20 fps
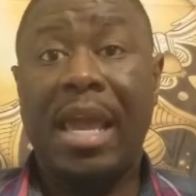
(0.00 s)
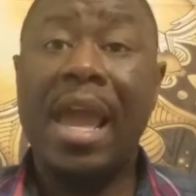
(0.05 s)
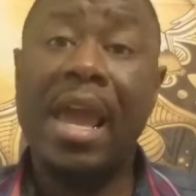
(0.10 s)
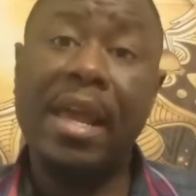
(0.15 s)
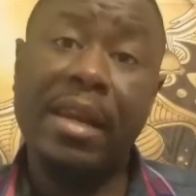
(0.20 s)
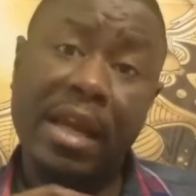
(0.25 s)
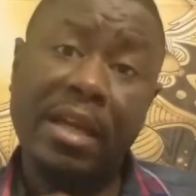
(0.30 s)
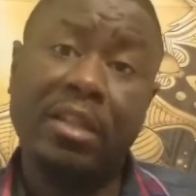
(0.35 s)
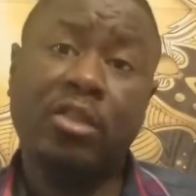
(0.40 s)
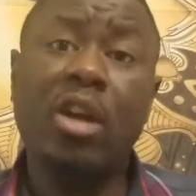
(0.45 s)

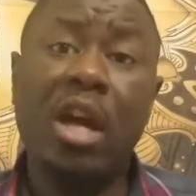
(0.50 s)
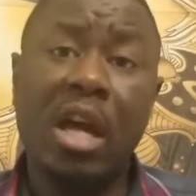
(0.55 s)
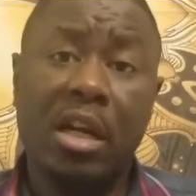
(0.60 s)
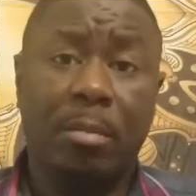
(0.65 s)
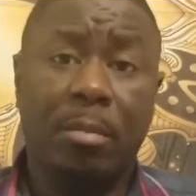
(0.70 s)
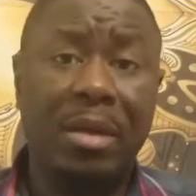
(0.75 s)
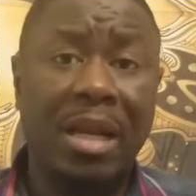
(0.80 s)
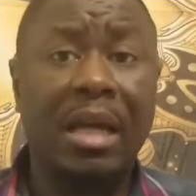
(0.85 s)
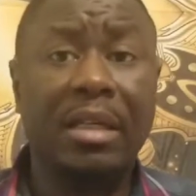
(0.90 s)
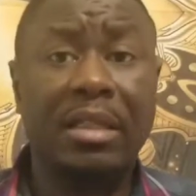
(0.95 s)
And they're trying
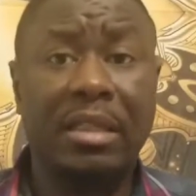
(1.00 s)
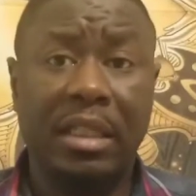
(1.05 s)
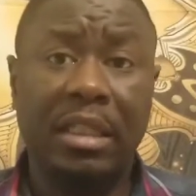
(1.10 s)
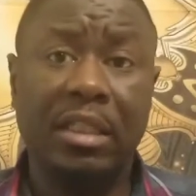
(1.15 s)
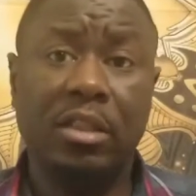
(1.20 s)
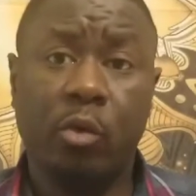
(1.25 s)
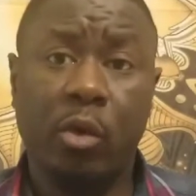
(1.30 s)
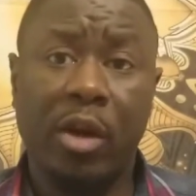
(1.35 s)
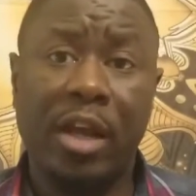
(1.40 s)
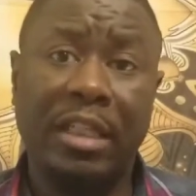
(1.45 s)
to block
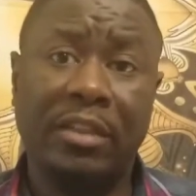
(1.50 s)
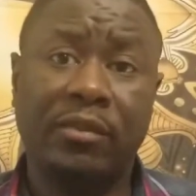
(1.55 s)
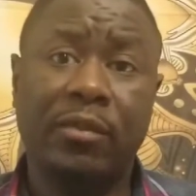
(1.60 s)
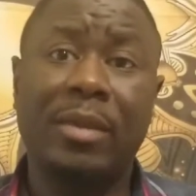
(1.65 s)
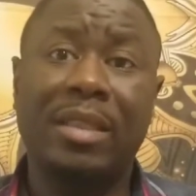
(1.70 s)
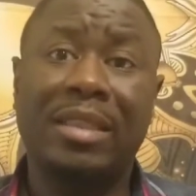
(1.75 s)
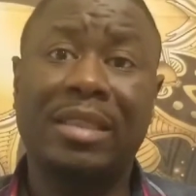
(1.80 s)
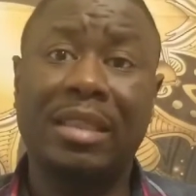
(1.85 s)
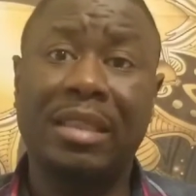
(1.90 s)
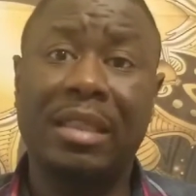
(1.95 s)
these rays
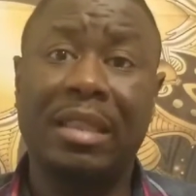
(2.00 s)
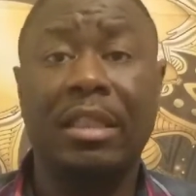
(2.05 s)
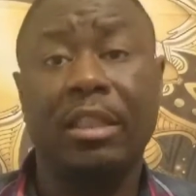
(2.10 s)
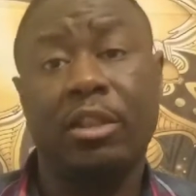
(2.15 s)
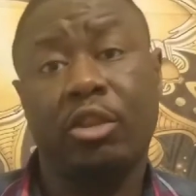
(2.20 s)
from the sun